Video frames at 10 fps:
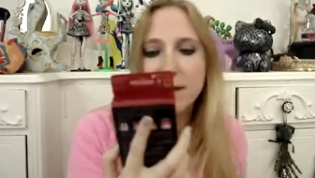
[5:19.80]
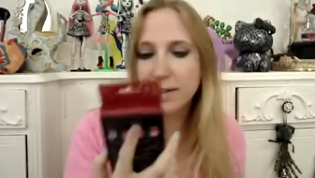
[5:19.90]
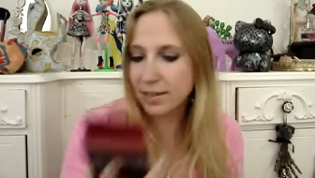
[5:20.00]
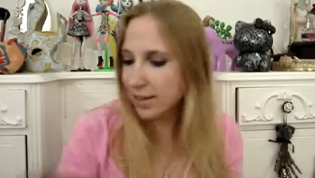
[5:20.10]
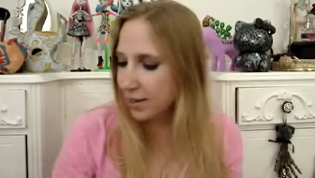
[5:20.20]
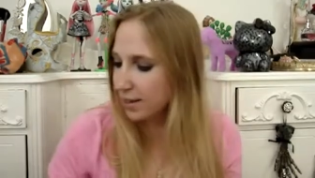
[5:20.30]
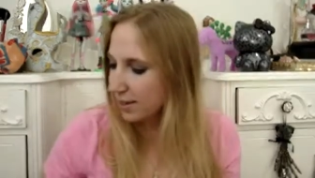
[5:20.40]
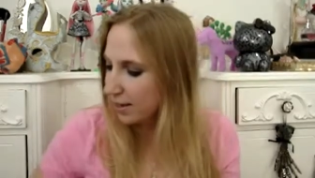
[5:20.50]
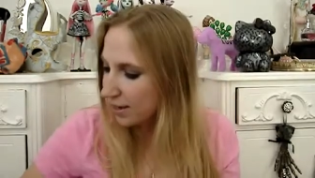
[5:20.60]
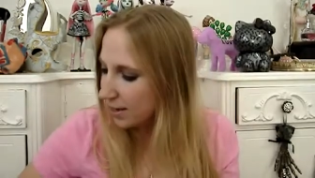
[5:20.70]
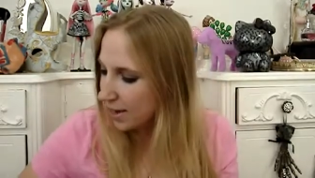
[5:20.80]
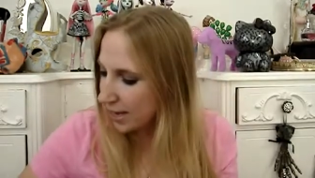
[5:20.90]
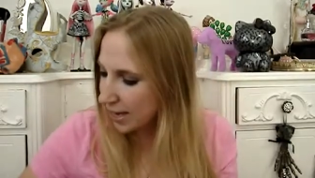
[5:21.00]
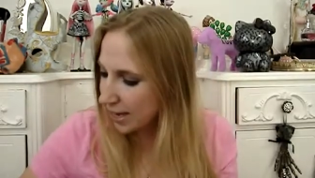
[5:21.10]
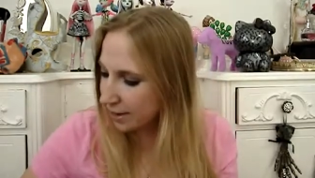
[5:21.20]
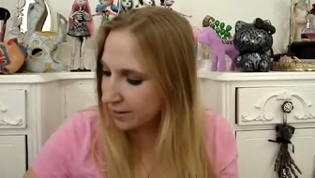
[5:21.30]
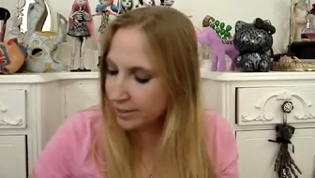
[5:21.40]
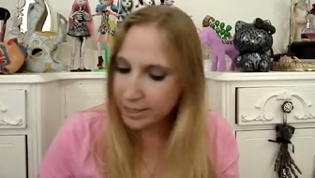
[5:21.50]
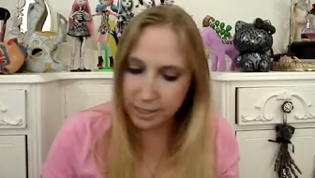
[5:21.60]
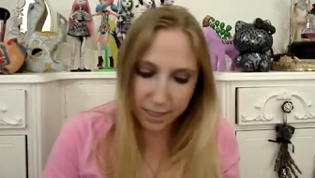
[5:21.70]
out.
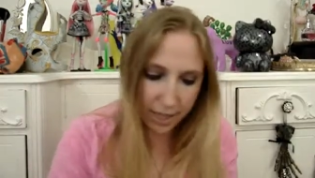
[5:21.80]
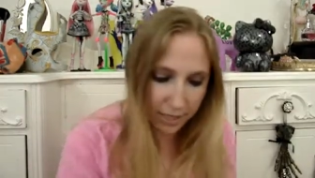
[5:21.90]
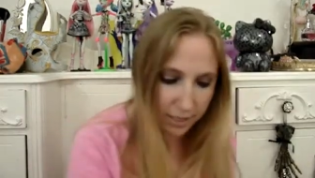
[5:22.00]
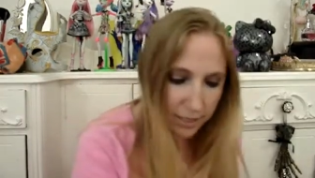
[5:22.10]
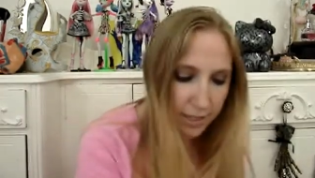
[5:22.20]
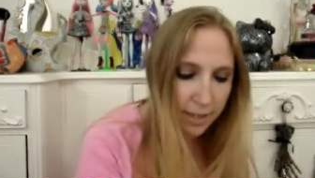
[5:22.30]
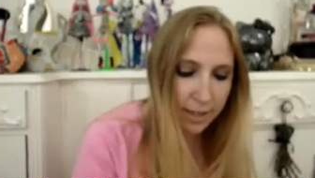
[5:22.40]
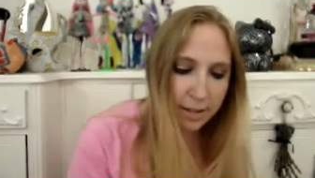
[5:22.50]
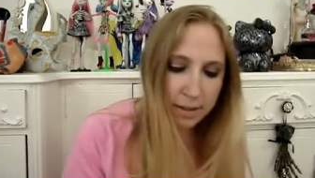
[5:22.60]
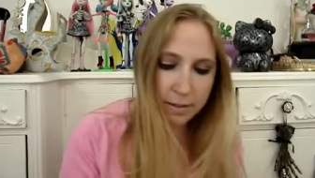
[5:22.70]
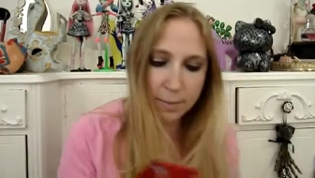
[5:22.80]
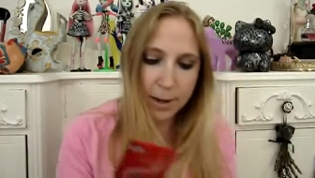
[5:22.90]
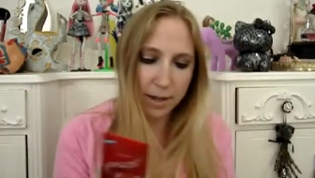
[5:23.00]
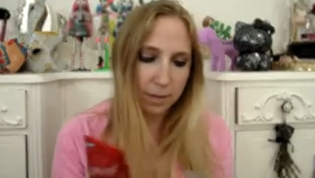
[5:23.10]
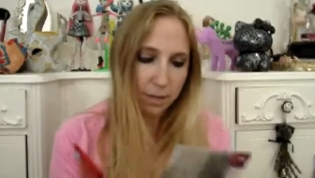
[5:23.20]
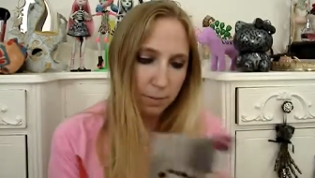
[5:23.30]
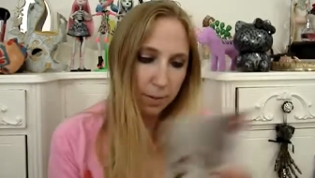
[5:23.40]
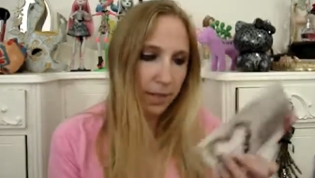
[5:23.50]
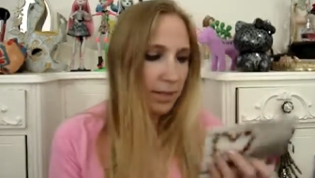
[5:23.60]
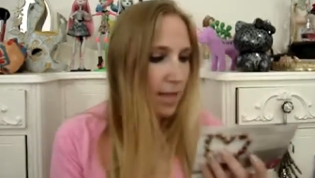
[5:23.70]
And the last thing in the box
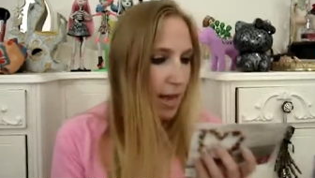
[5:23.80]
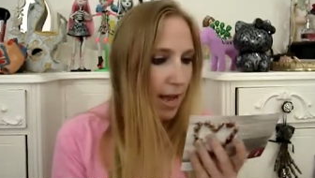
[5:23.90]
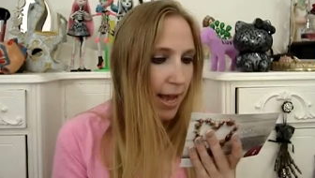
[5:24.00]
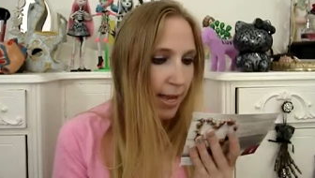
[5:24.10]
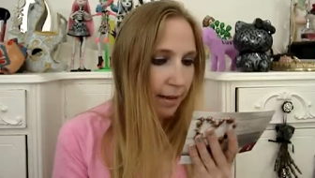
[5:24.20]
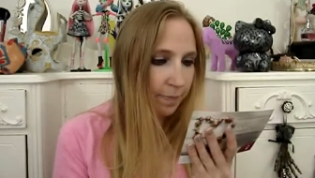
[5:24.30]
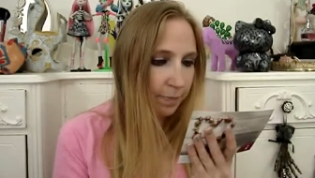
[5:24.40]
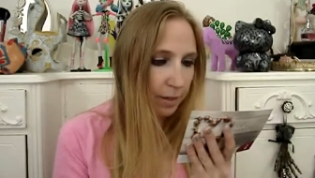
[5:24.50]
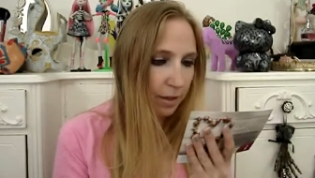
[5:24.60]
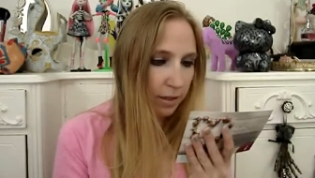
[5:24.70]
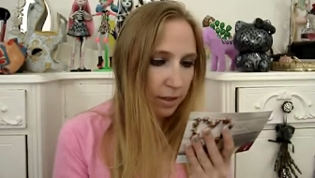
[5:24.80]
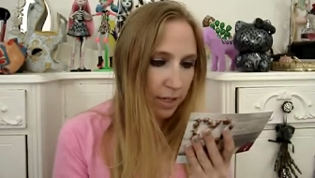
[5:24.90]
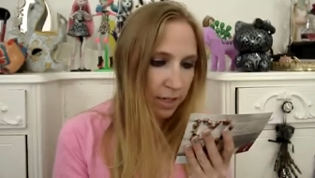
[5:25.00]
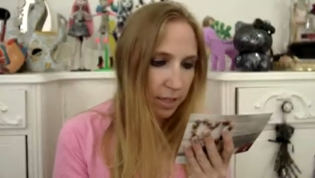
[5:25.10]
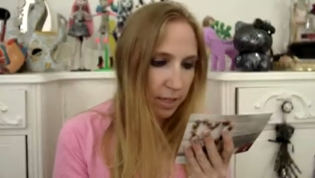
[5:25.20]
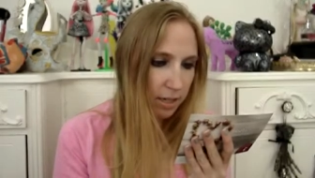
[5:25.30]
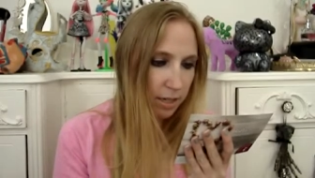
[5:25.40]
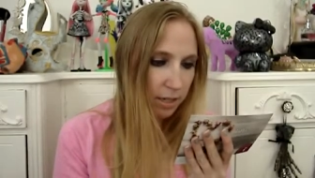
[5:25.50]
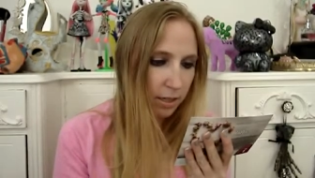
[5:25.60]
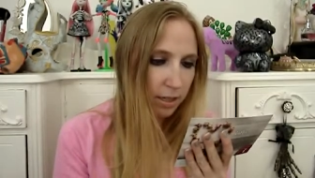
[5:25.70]
was a
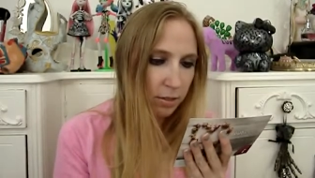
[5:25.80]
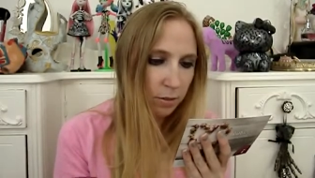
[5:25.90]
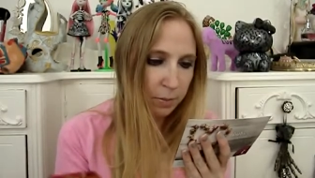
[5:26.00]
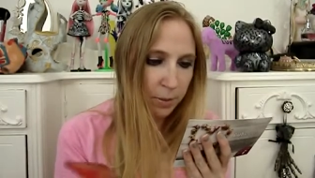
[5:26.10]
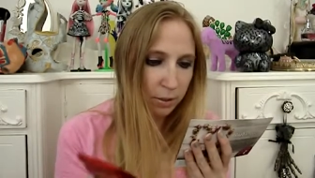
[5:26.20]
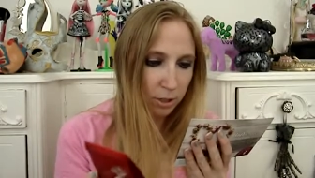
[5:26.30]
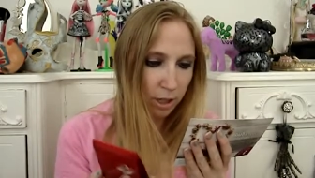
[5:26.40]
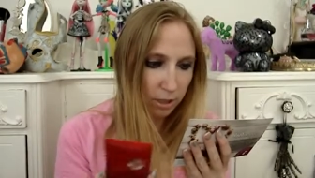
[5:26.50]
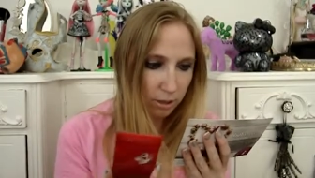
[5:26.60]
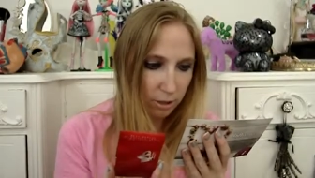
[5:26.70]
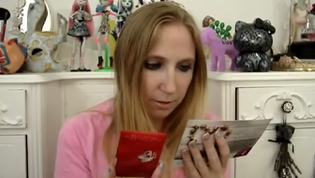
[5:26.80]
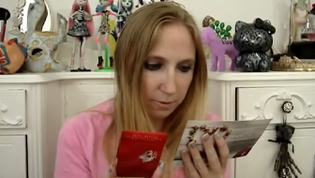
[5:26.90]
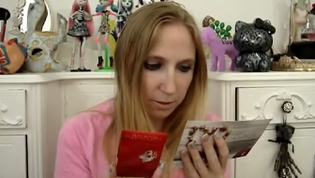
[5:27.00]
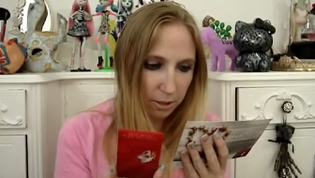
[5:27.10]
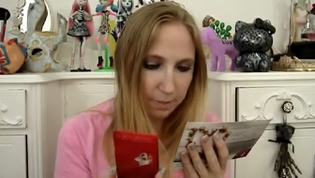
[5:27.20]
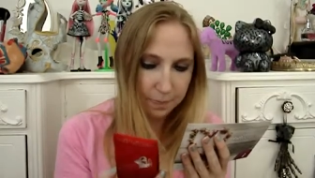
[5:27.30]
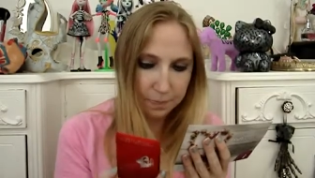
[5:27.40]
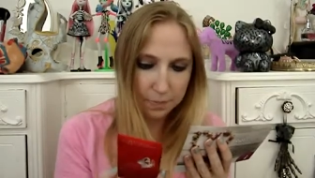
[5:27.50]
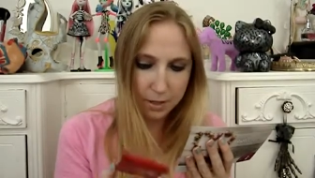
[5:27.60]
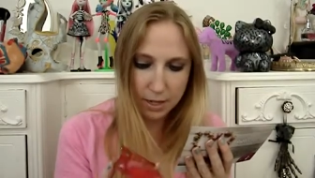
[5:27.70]
Lindor Milk Chocolate Truffles.
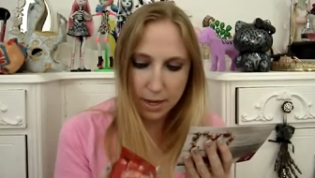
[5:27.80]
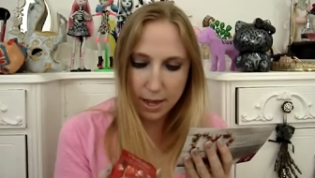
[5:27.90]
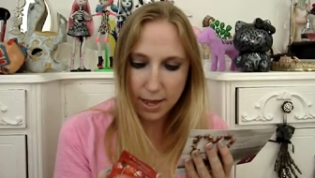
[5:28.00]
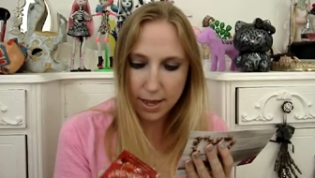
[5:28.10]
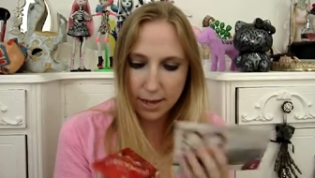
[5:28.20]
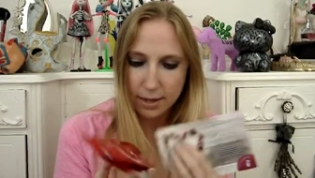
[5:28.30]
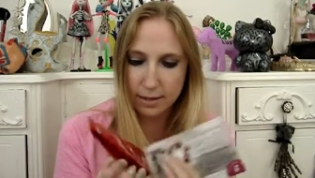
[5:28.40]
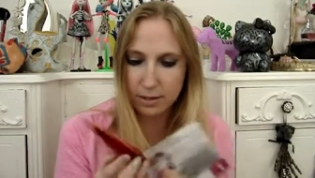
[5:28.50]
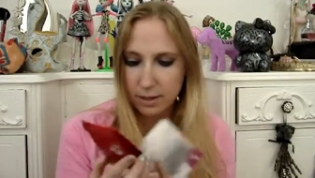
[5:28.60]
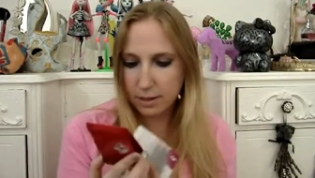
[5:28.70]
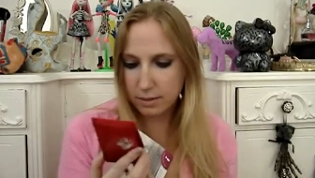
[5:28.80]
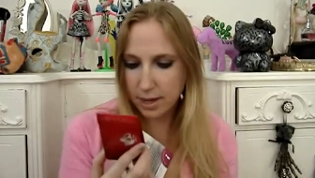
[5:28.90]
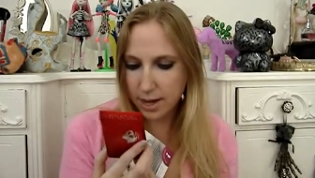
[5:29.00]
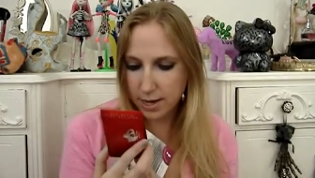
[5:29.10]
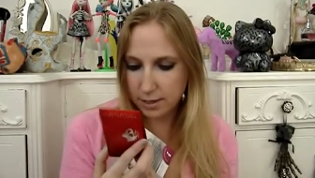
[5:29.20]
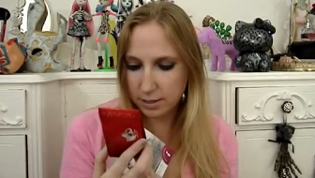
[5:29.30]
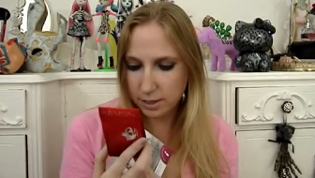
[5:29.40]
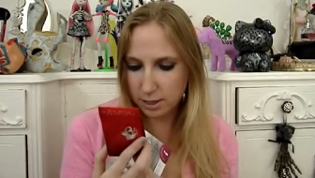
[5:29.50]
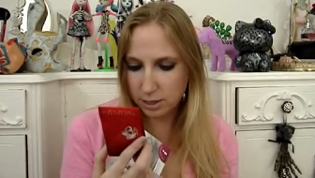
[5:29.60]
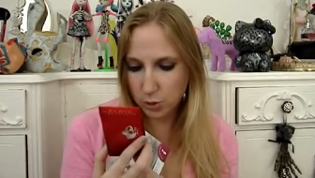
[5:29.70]
And this
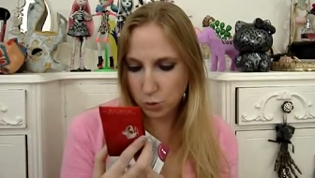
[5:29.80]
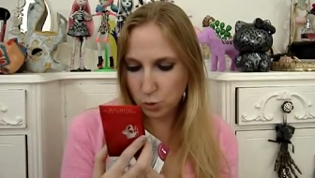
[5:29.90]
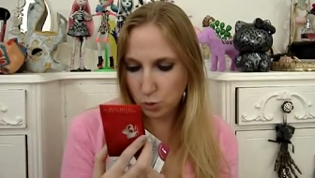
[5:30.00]
has...